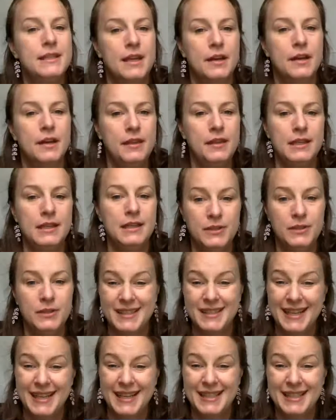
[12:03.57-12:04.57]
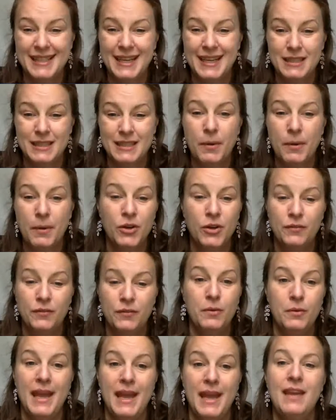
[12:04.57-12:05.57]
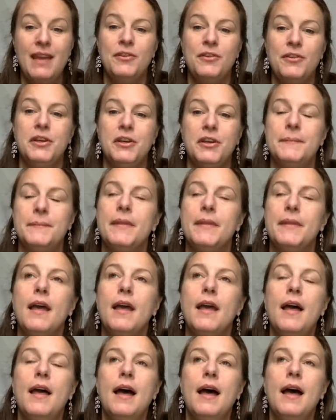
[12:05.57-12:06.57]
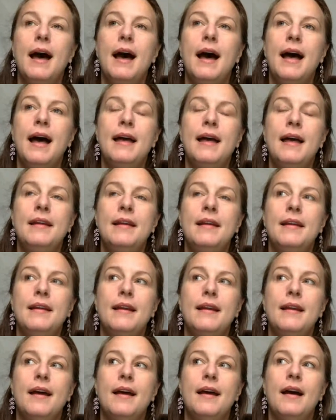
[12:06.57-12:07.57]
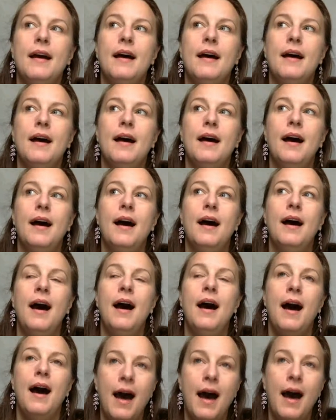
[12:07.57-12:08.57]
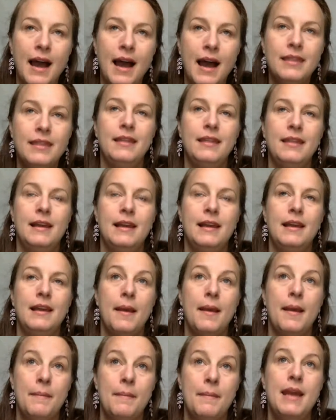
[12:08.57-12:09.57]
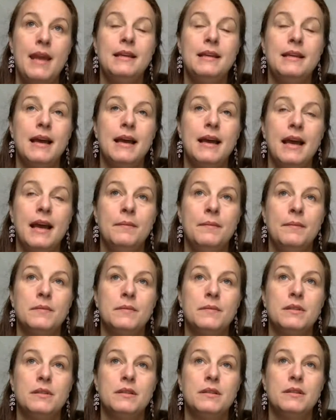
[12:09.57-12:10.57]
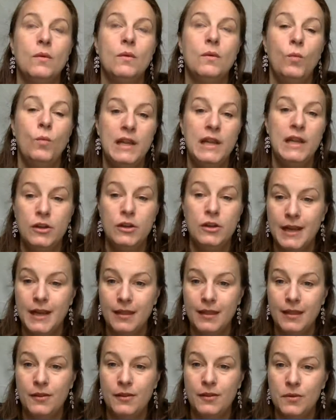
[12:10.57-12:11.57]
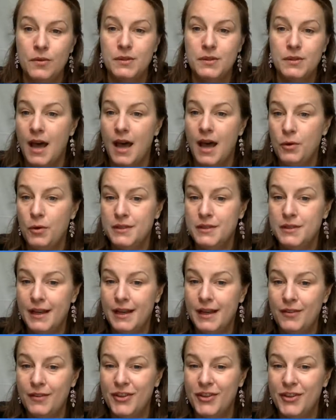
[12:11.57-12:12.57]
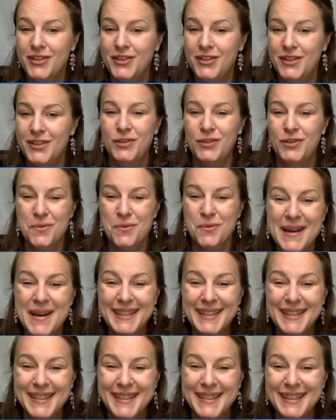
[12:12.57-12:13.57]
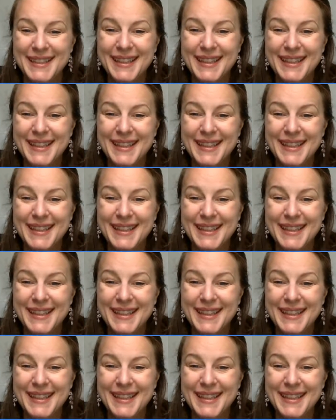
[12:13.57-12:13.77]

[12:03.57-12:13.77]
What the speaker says: kind of things, which is actually as part of your behavior. And I think many times we look at those outside diversity too much,